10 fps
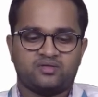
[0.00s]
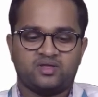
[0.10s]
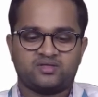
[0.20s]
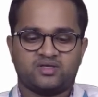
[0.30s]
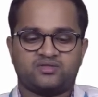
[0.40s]

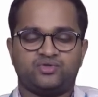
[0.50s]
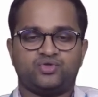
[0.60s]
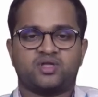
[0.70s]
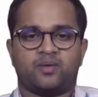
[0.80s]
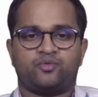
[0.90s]
This is
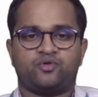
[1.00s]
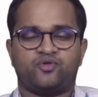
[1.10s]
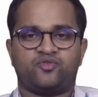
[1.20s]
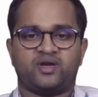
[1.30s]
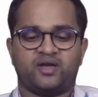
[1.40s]
used up to
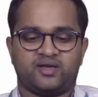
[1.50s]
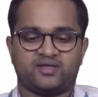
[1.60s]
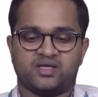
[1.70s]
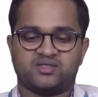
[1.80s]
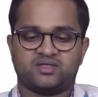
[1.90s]
50
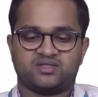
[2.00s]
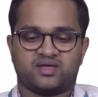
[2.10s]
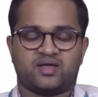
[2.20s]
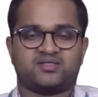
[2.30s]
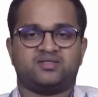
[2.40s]
degrees Celsius
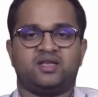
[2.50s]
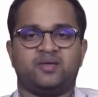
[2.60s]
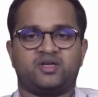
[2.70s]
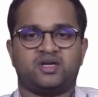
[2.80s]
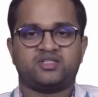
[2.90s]
and has
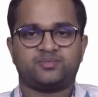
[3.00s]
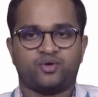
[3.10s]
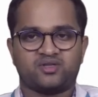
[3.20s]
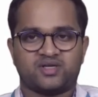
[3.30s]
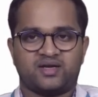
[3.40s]
limited
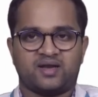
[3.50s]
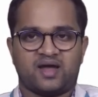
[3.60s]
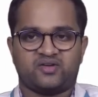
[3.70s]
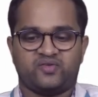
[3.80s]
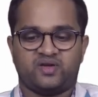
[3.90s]
sporicidal
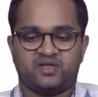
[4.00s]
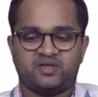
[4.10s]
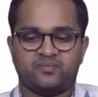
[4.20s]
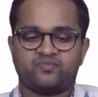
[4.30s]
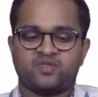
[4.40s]

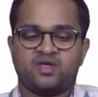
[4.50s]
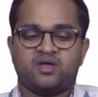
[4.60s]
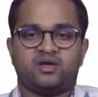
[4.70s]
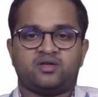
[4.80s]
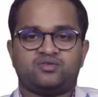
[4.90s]
activity.
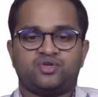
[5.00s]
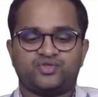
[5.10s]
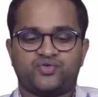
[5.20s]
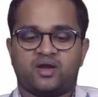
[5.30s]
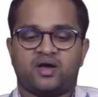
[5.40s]
It is
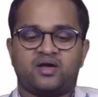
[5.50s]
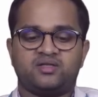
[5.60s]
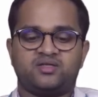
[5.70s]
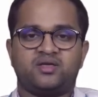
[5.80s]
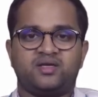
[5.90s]
used for
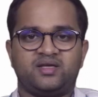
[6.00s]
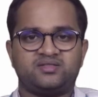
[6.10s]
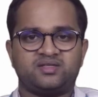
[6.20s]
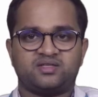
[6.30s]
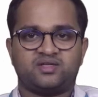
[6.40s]
large
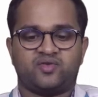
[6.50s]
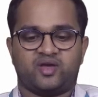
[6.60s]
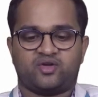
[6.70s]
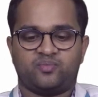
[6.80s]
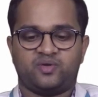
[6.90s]
heat sensitive
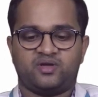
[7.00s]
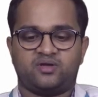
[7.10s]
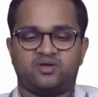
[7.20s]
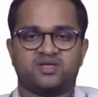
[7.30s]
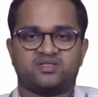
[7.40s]

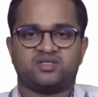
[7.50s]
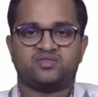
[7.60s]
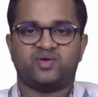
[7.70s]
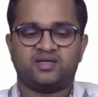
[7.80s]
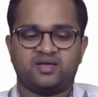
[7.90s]
equipment such as
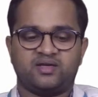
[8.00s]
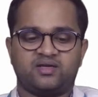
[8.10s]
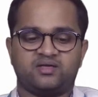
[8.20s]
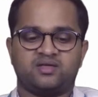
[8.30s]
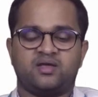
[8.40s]

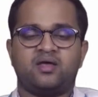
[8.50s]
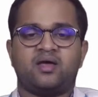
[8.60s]
ventilators